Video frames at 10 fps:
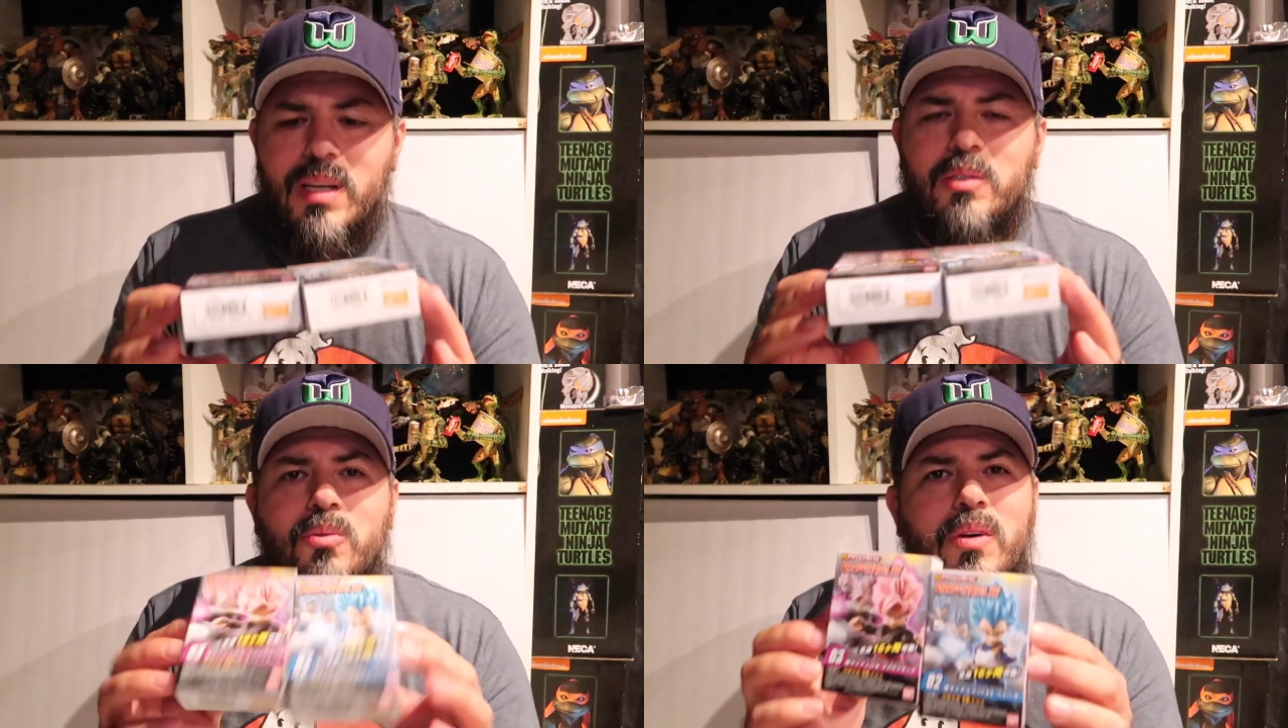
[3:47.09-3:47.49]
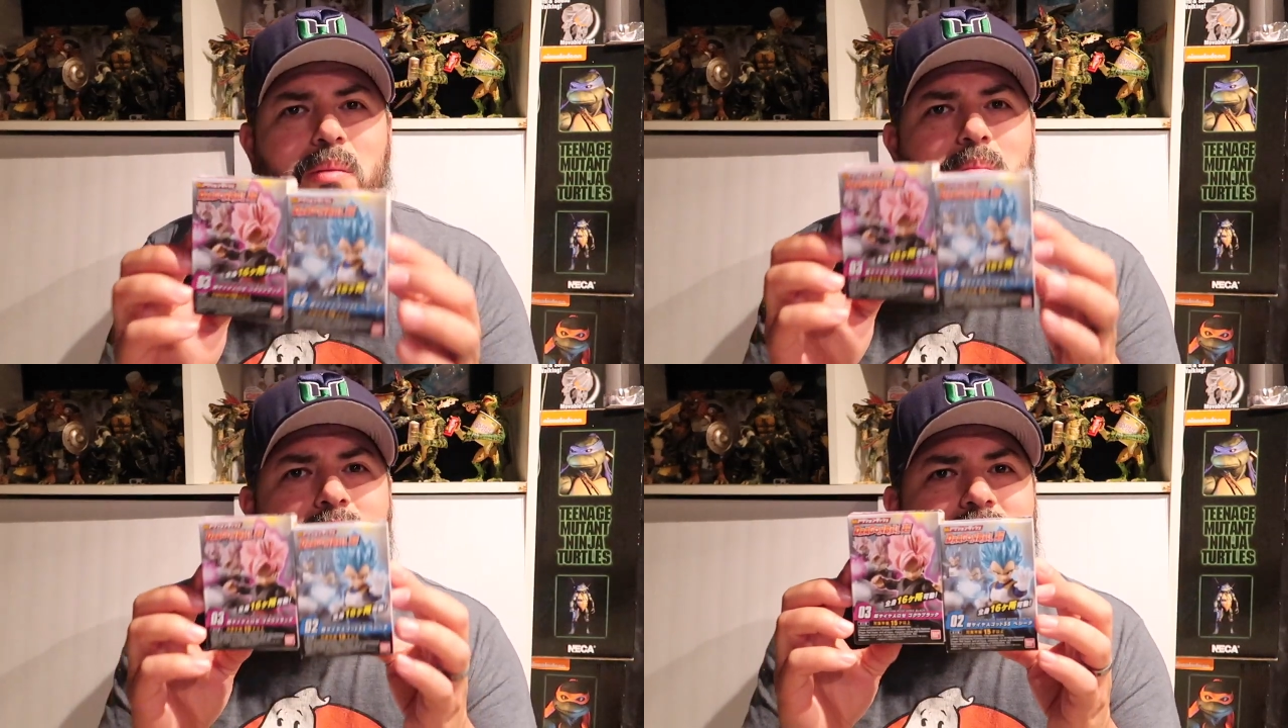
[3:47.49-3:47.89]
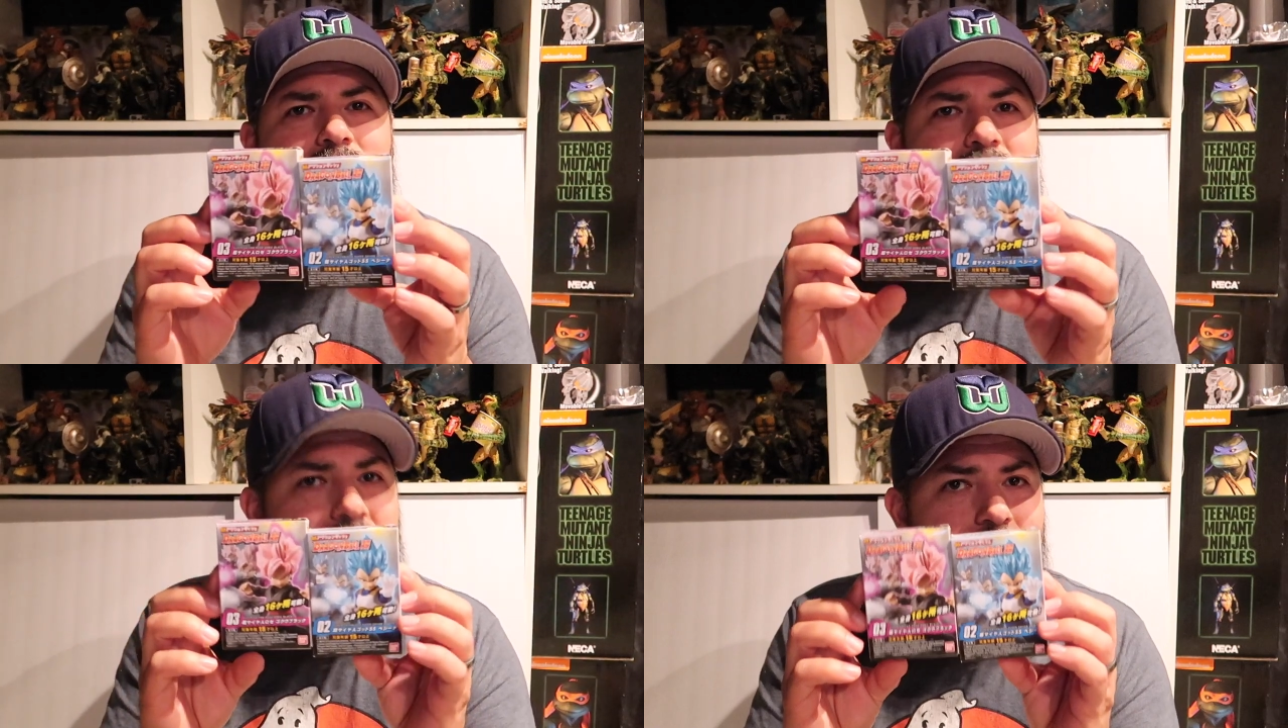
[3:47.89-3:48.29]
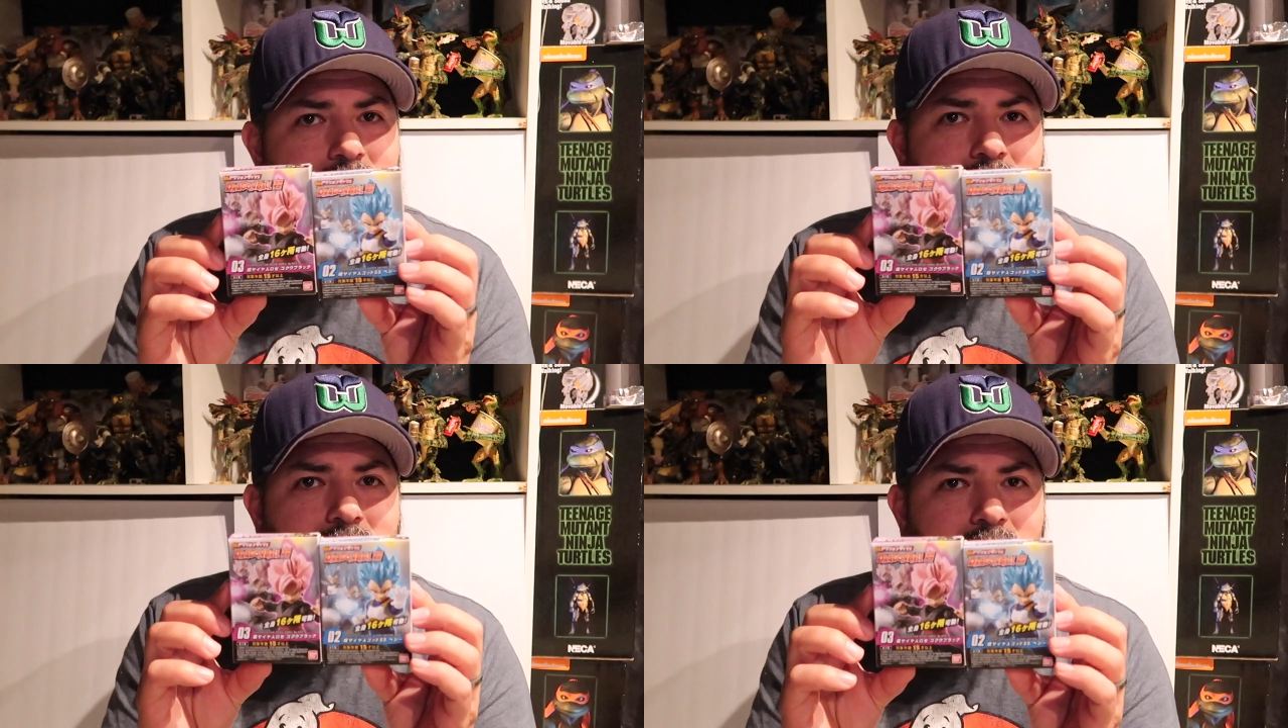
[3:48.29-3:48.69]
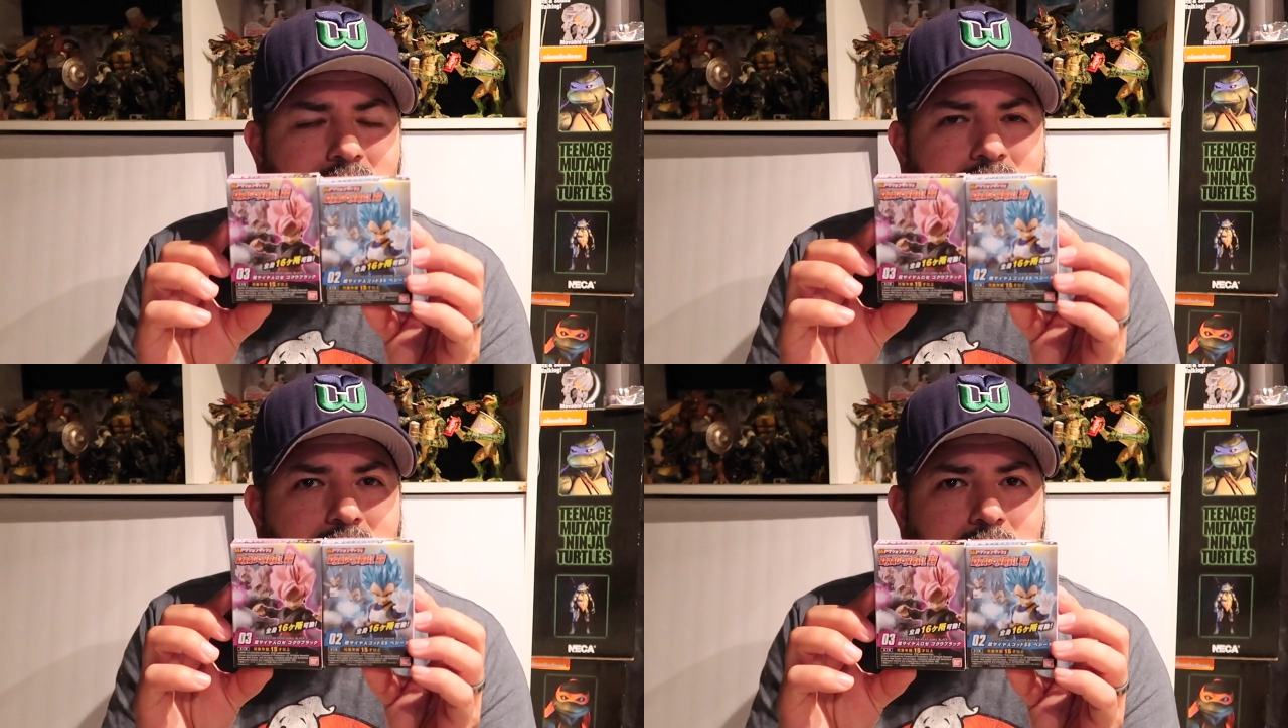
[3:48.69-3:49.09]
like twenty bucks each,
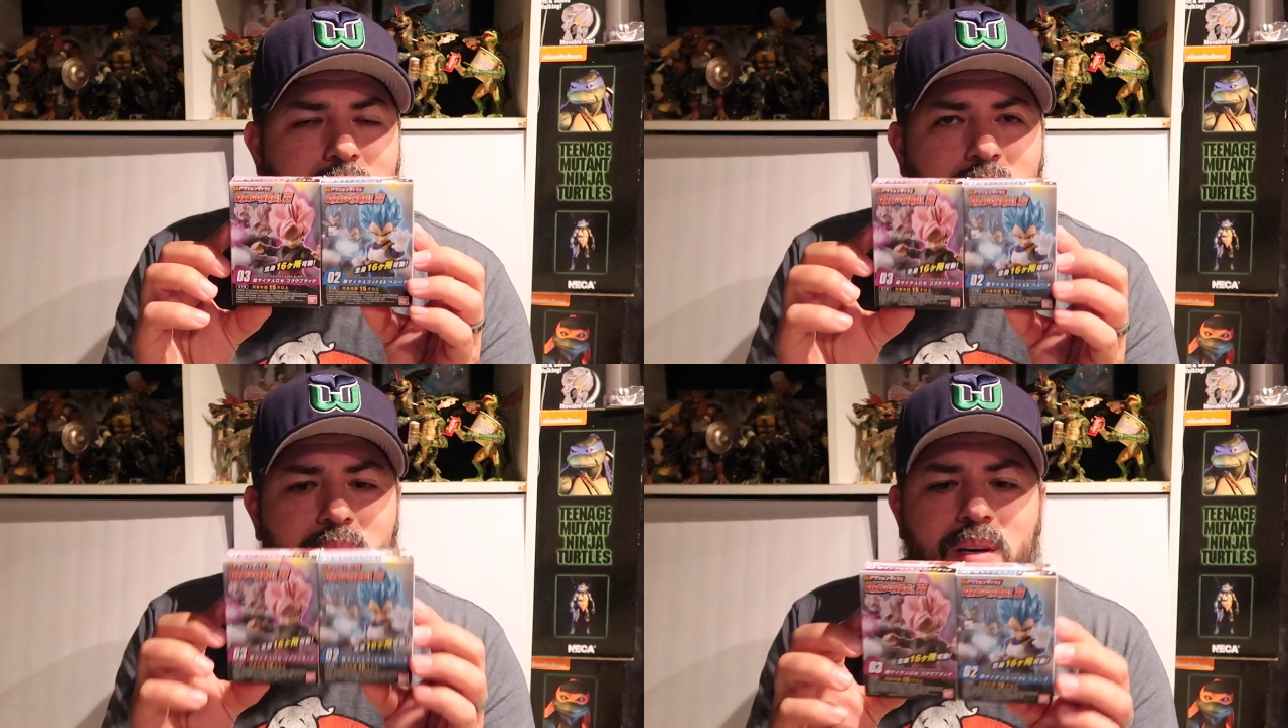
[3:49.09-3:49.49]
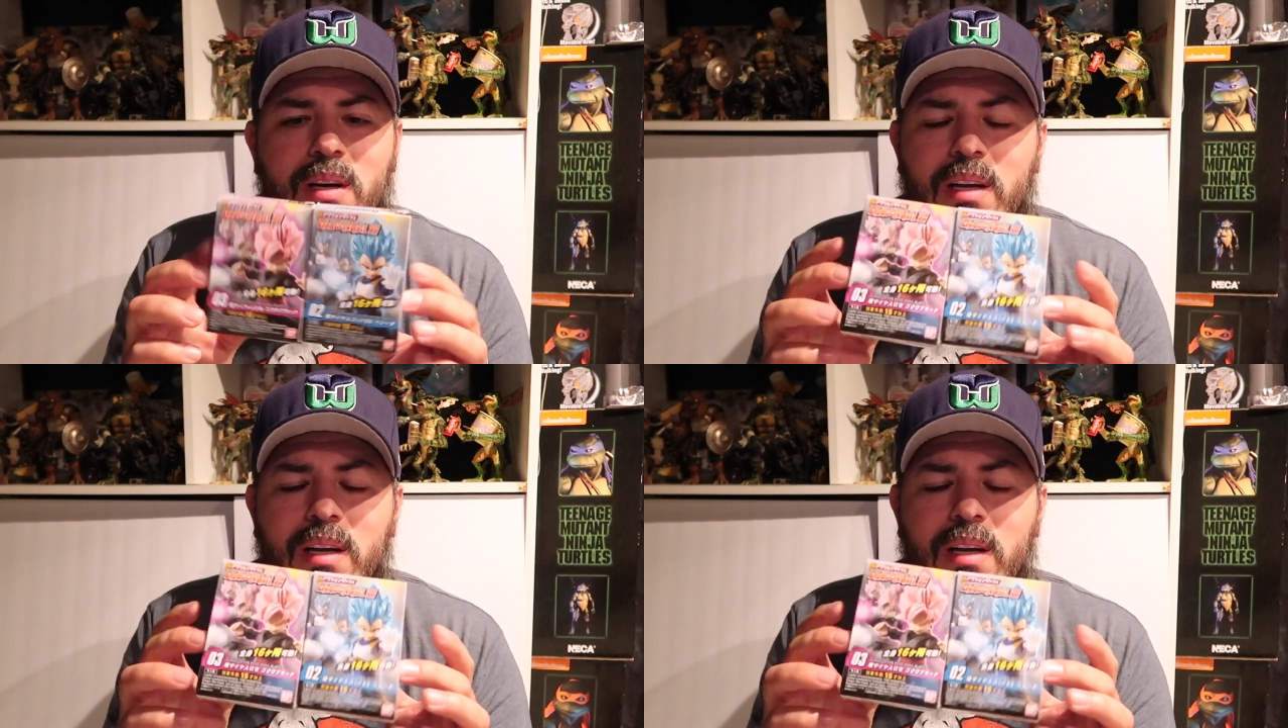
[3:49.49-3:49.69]
I think they were.